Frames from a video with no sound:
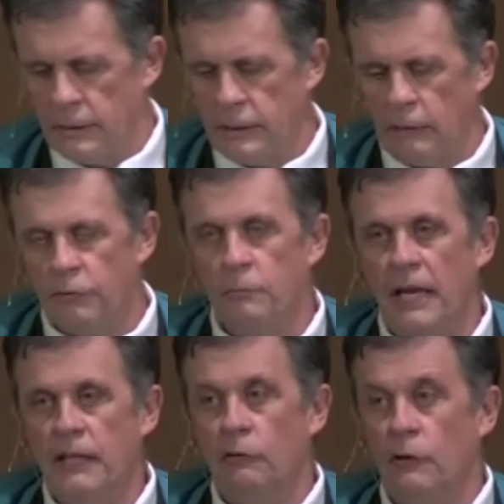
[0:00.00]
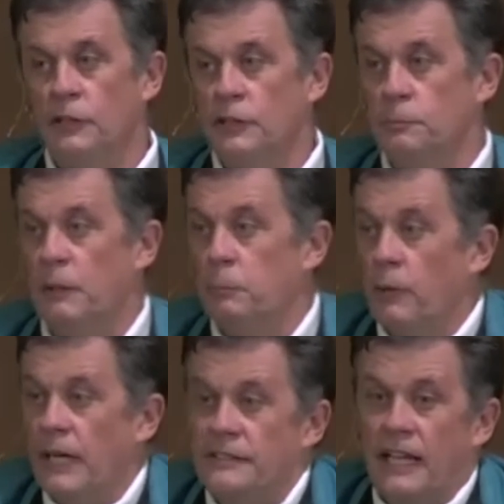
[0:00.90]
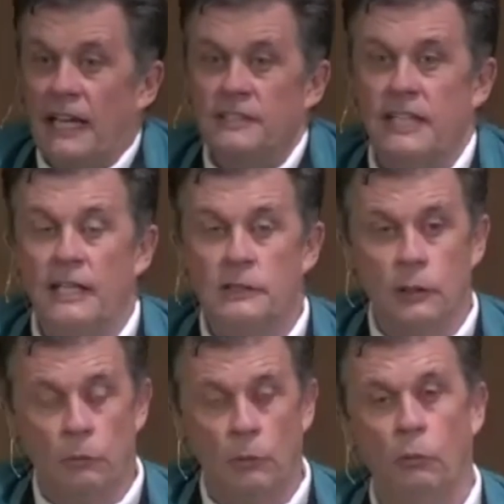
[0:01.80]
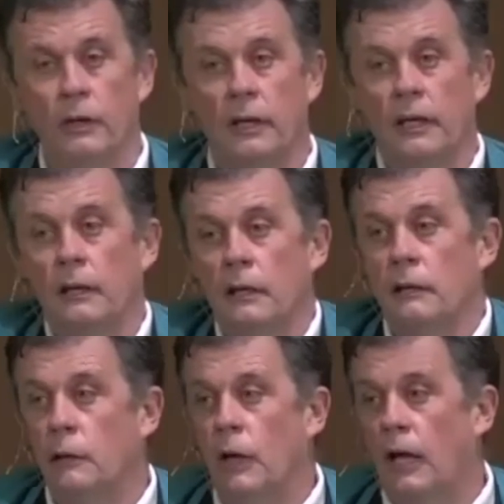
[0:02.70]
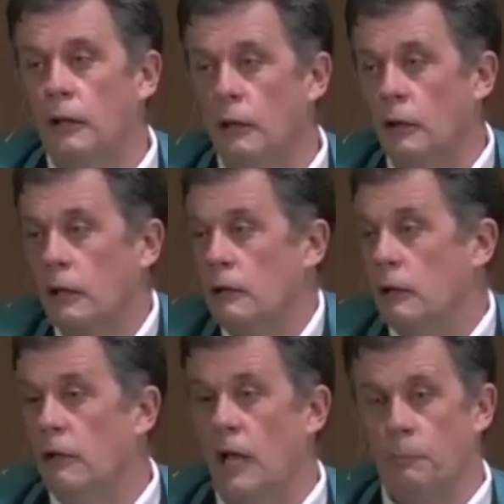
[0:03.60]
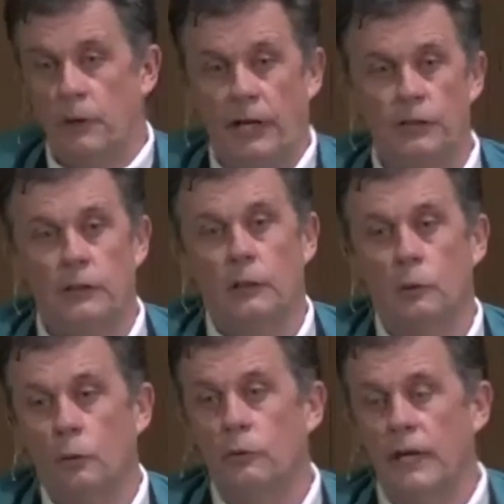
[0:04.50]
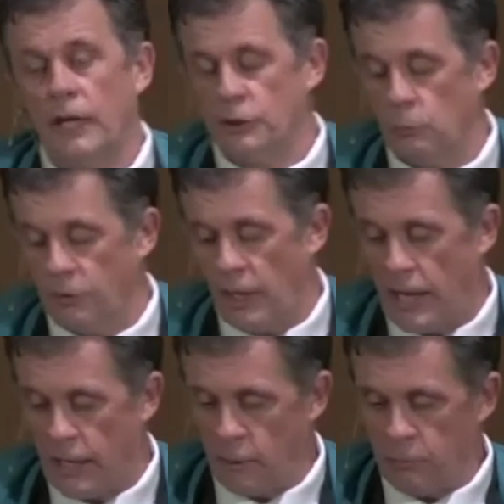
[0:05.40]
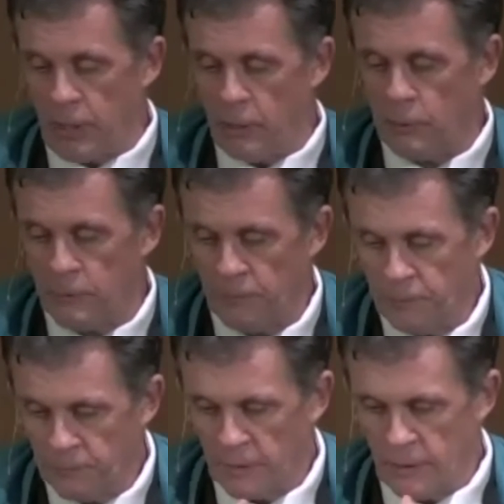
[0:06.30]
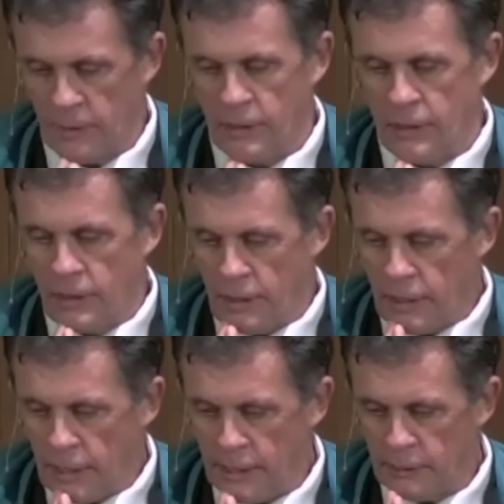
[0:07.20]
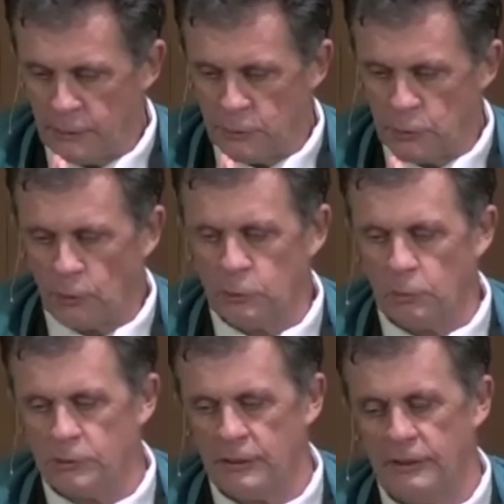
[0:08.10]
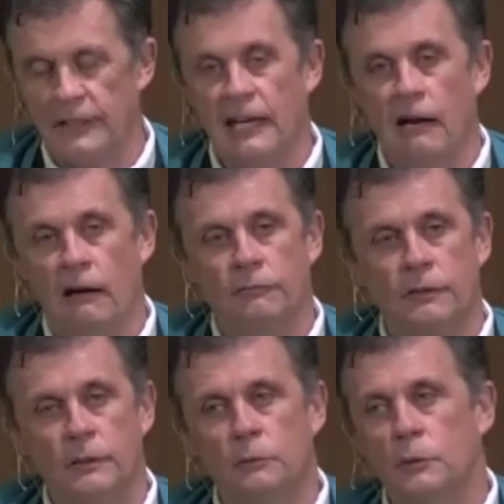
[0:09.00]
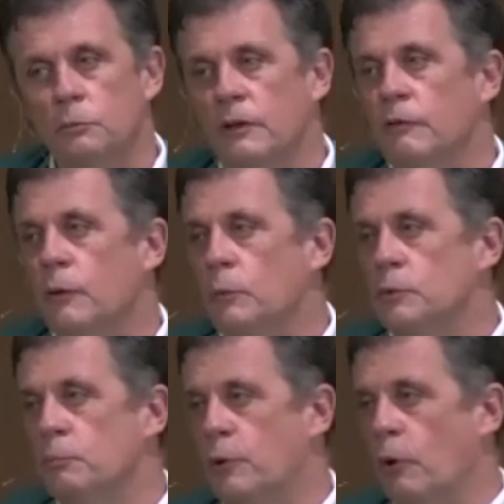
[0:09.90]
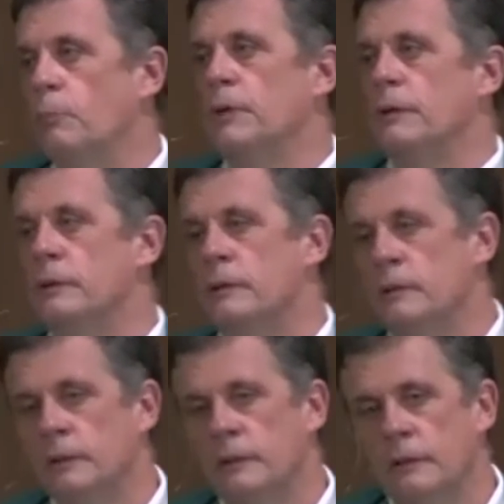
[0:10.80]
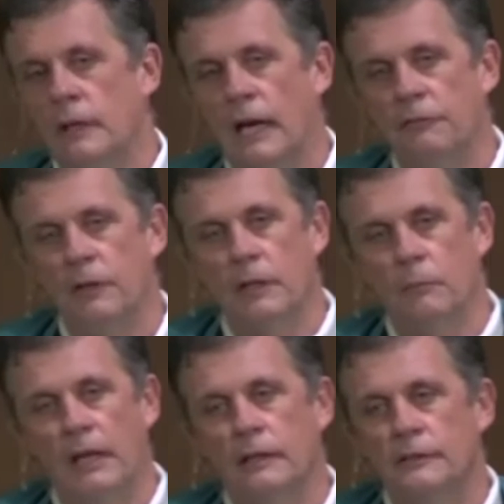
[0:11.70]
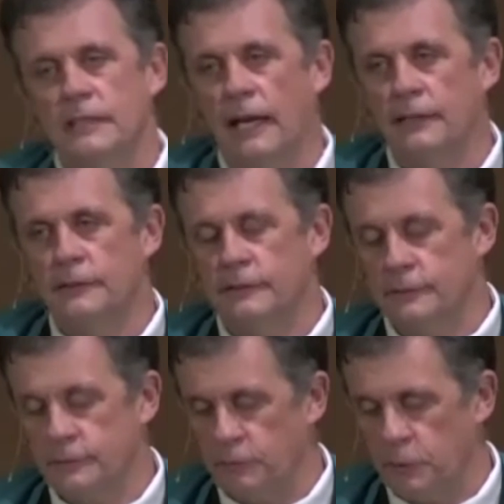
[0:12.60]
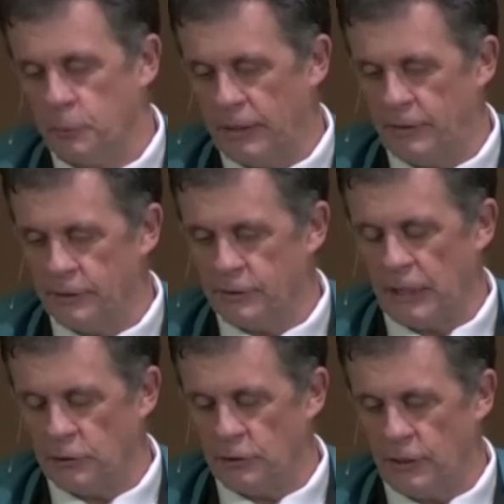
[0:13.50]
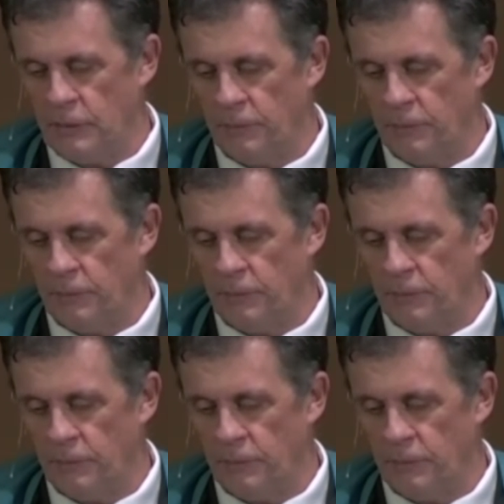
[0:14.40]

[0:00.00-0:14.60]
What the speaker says: And for many religious people, it's that sense that we're working in collaboration and co-creation with a higher power. And George Washington Carver was one of the most prominent African-American scientists of the 20th century.